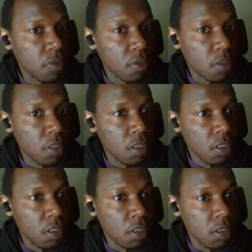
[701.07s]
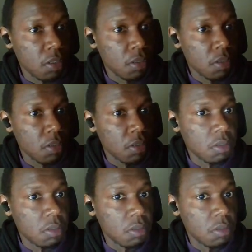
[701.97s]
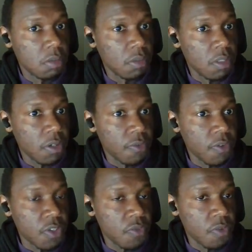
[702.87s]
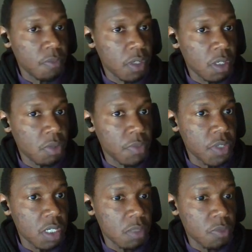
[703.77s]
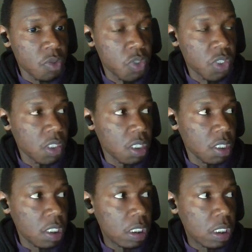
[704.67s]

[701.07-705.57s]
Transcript: the reference from their website. I'm going to share the link.